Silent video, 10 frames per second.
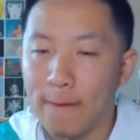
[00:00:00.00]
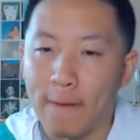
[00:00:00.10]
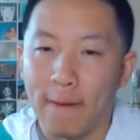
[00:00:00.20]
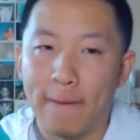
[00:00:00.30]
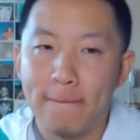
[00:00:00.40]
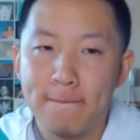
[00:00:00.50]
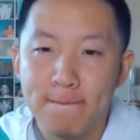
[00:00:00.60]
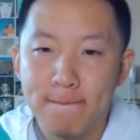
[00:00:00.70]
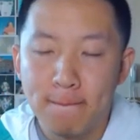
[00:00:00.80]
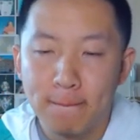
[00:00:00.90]
Okay.
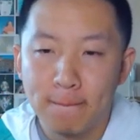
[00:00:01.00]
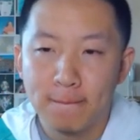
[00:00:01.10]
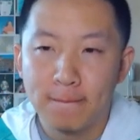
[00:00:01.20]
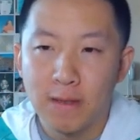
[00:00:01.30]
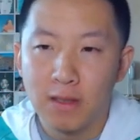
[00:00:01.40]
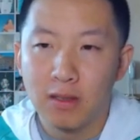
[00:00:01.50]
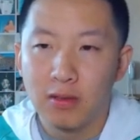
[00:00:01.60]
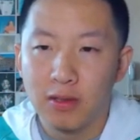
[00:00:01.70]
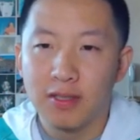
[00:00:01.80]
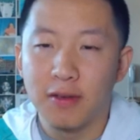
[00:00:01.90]

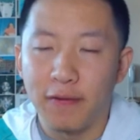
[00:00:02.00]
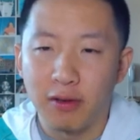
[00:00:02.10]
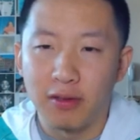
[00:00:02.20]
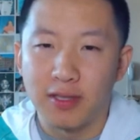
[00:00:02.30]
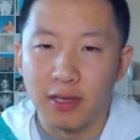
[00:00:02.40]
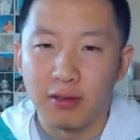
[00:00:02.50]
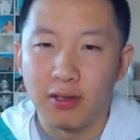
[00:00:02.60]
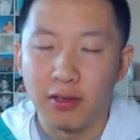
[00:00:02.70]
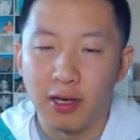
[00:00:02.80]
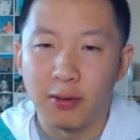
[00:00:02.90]
This is a fairly scary
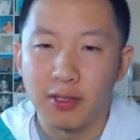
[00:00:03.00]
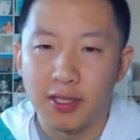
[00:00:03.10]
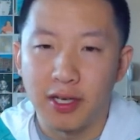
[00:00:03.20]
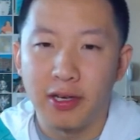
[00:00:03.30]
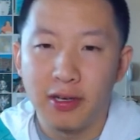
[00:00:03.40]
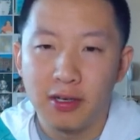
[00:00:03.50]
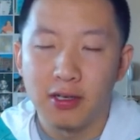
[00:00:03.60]
lead, I would say.